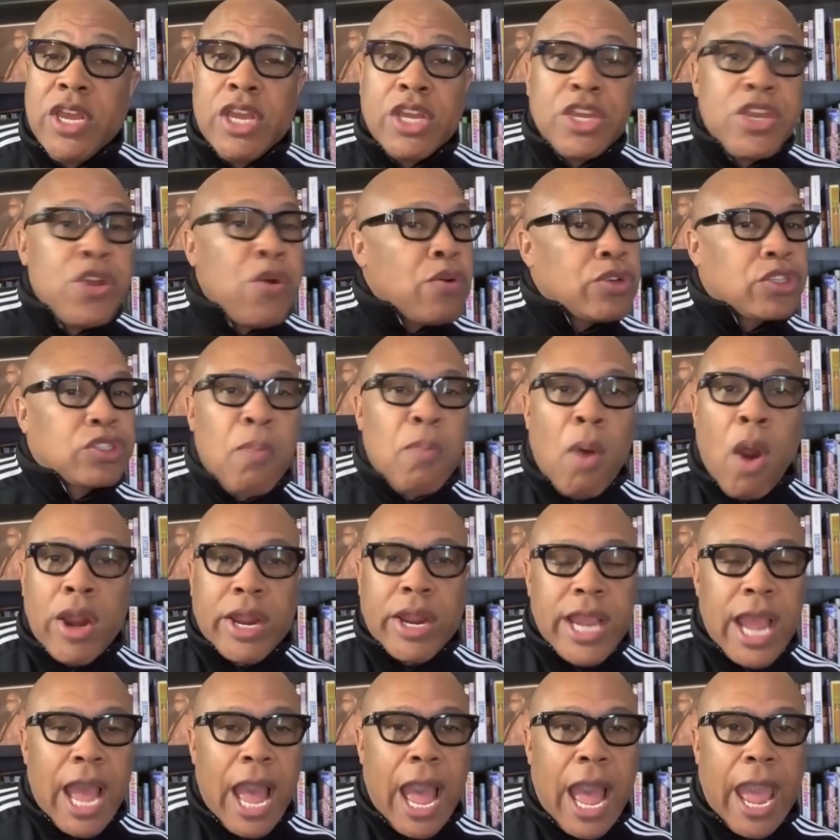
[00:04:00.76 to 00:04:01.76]
you're a smart
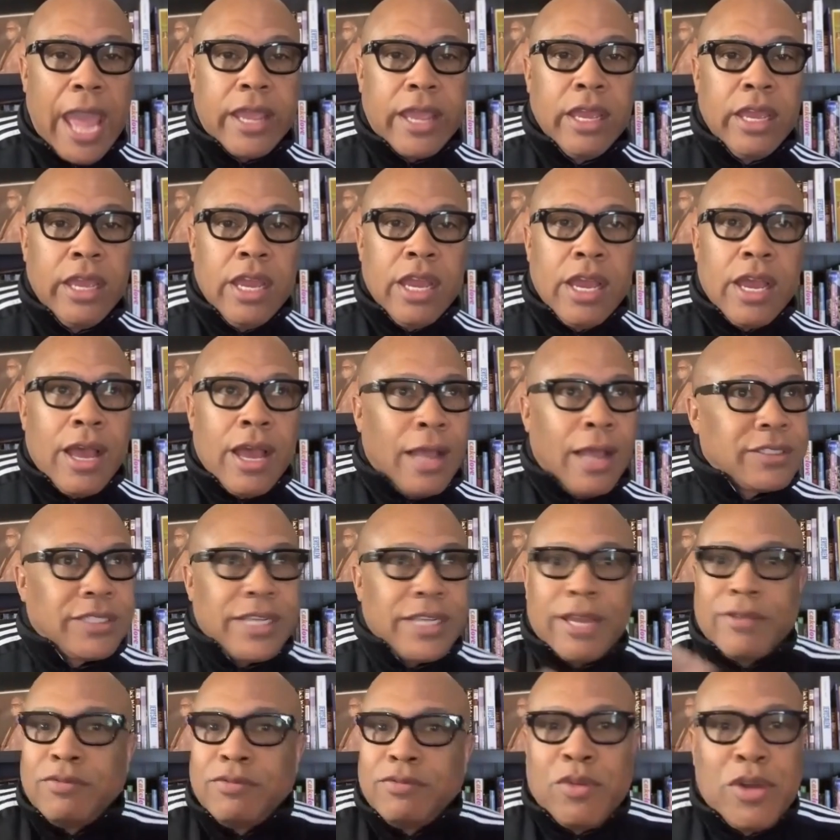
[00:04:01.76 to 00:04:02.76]
guy. I
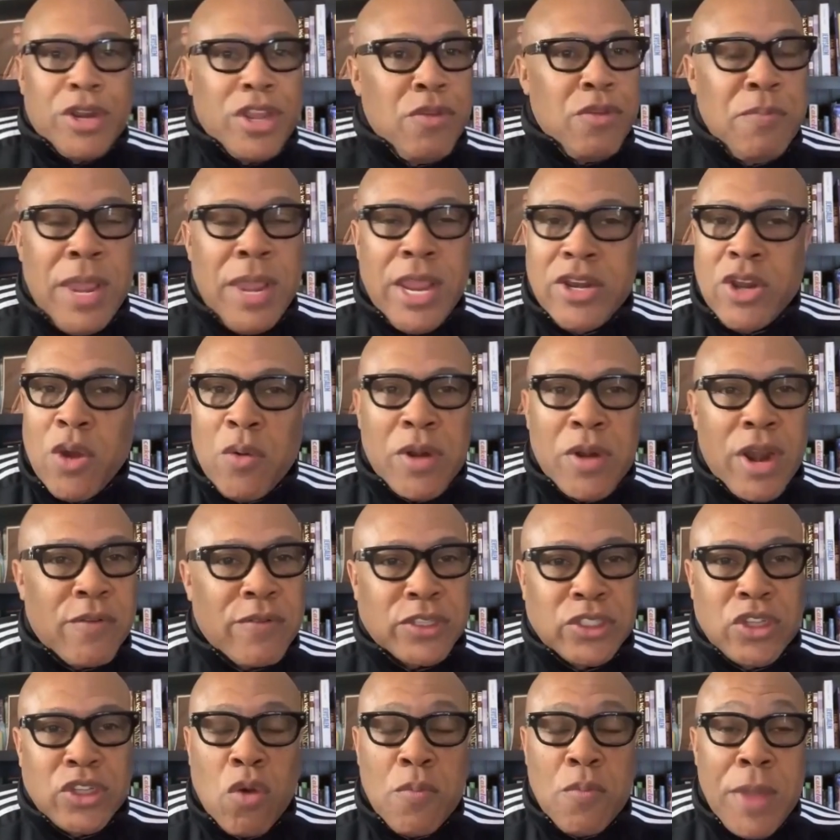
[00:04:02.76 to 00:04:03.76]
said, what do you mean? No one ever
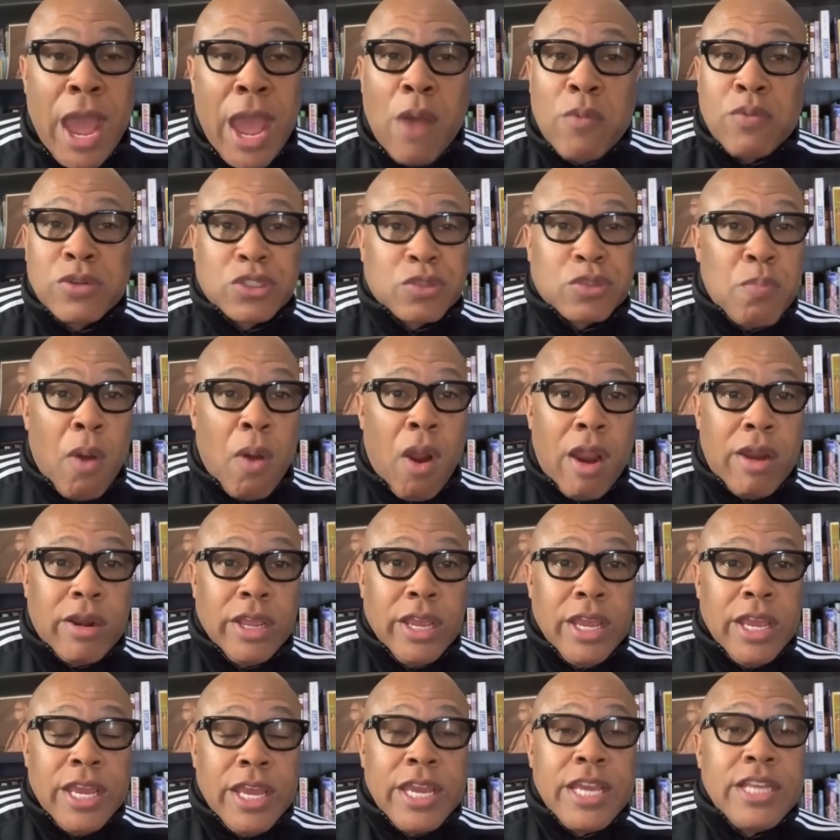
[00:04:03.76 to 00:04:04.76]
told me I was smart.
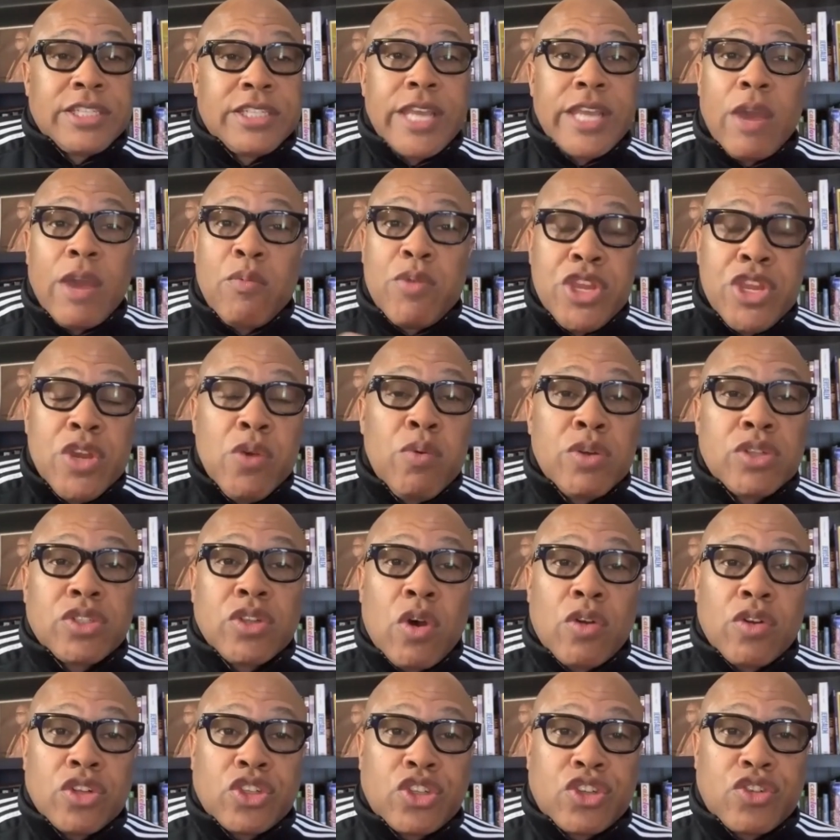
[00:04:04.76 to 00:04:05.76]
He said, when you was
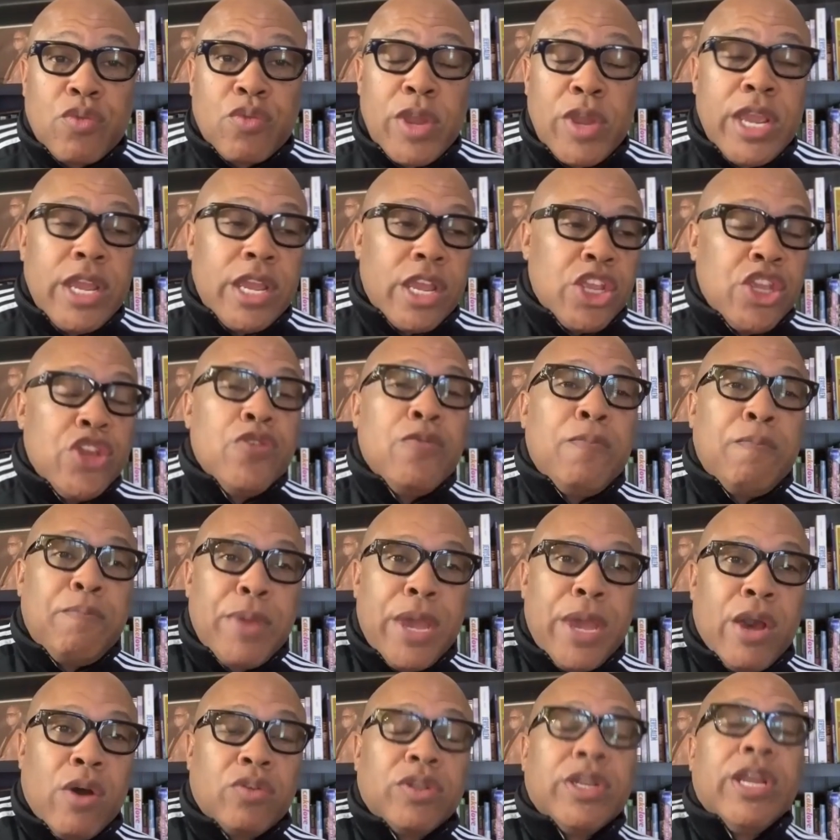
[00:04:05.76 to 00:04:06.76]
on the street and you
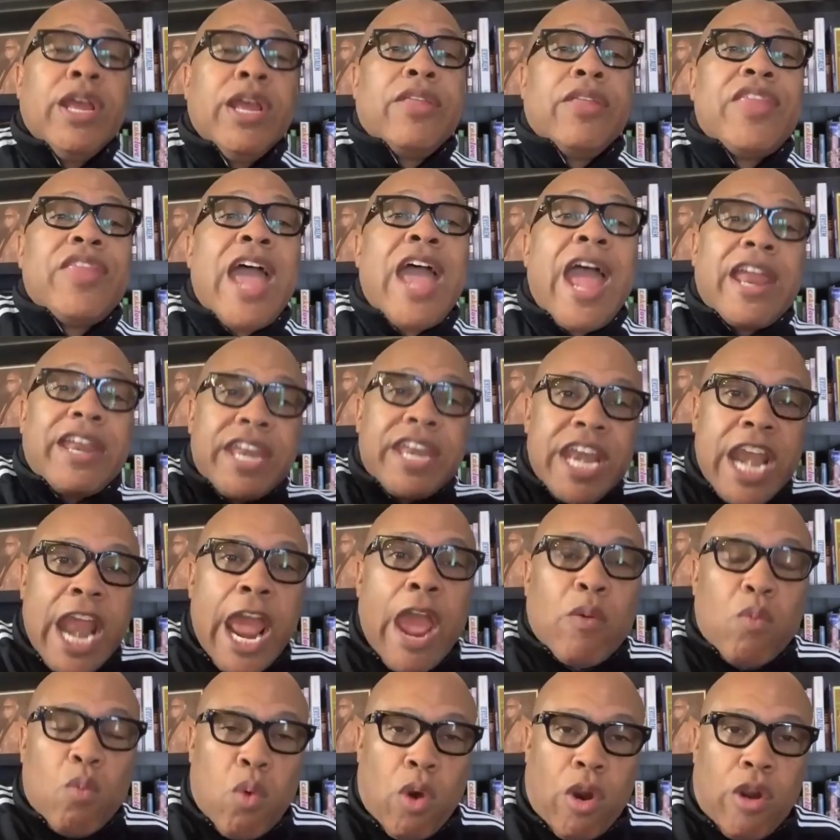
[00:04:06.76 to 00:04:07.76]
built that
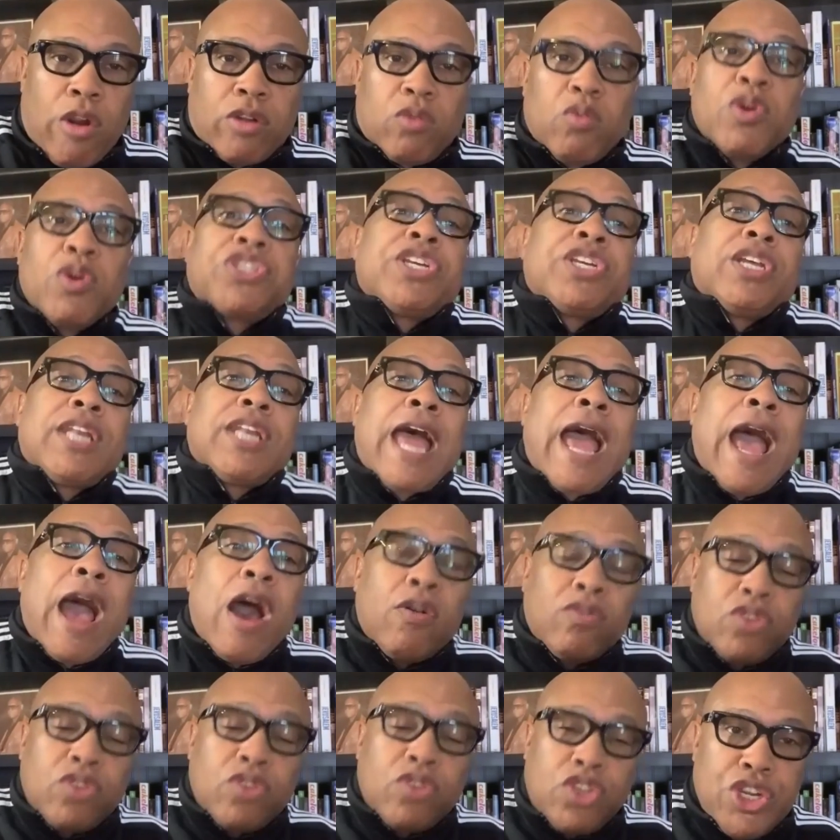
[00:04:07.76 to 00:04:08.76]
network, which
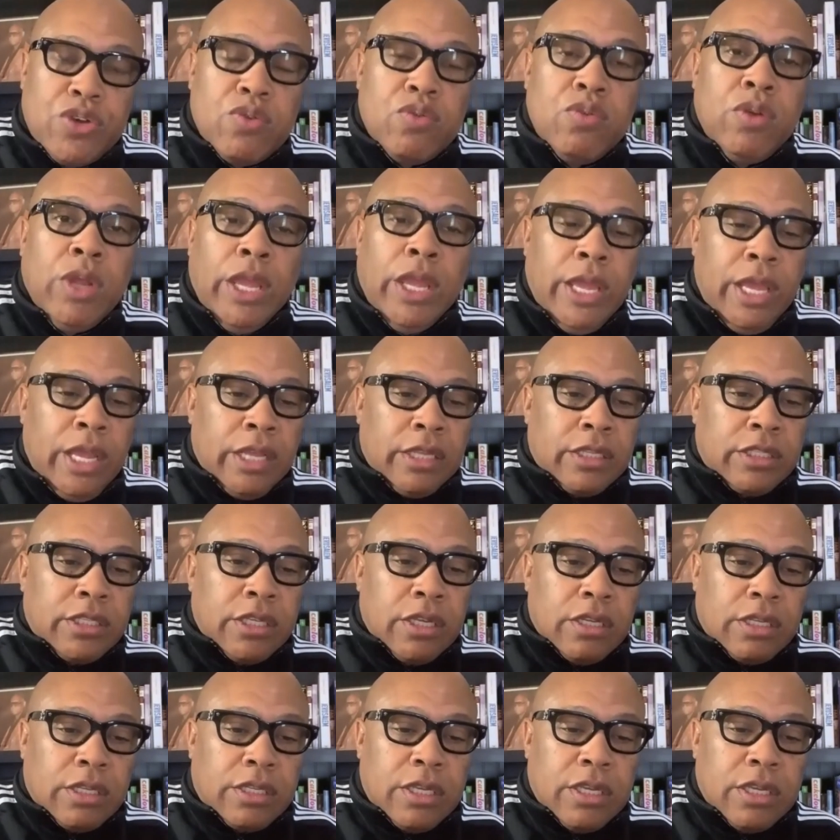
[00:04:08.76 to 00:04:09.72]
allowed you to